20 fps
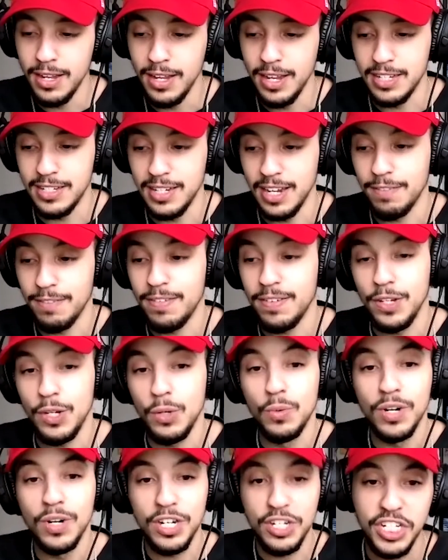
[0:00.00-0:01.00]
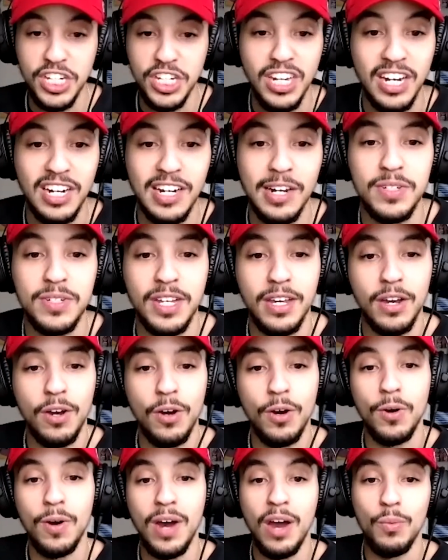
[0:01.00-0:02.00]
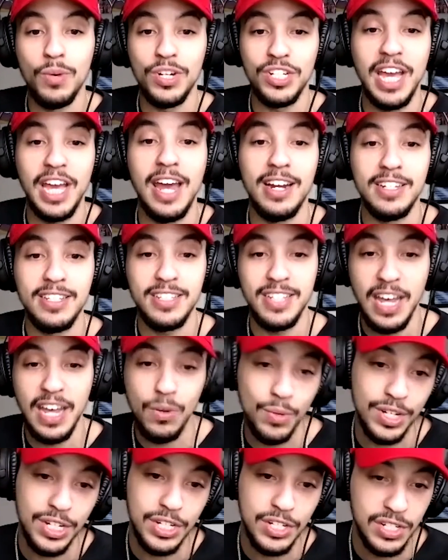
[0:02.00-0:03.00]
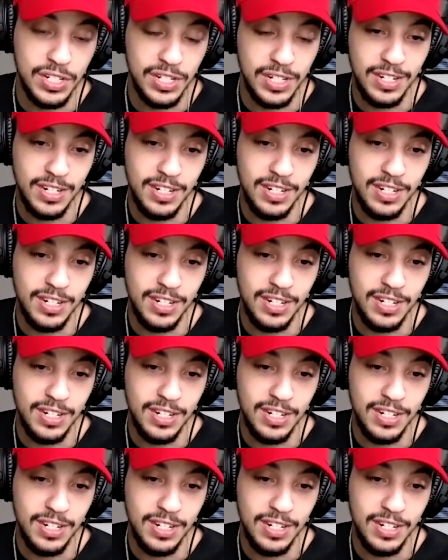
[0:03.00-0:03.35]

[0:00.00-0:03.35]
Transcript: it's like if you were a genie and I was like, oh, I wish I had a sandwich.